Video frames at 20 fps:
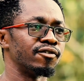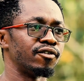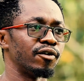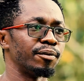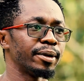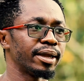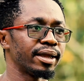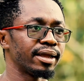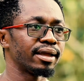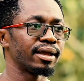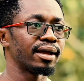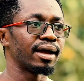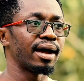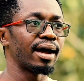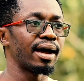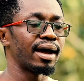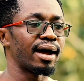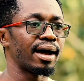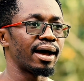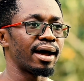For me,
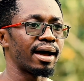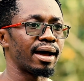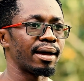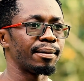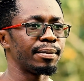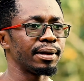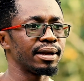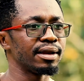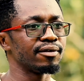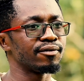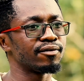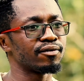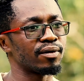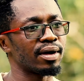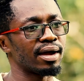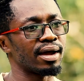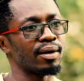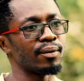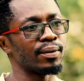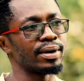I believe
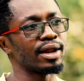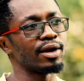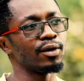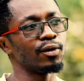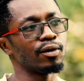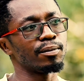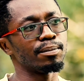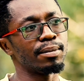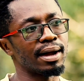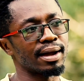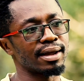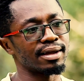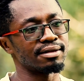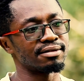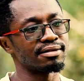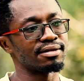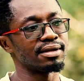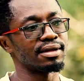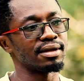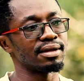when I look back
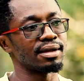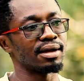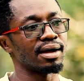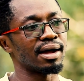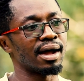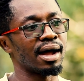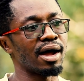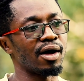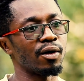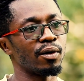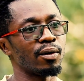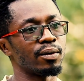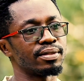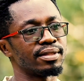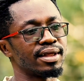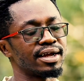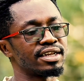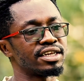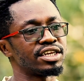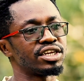and see how
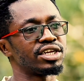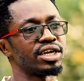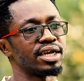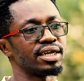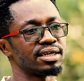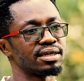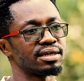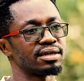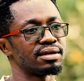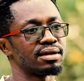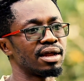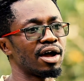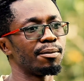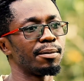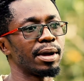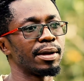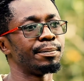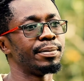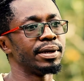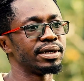that changed, how my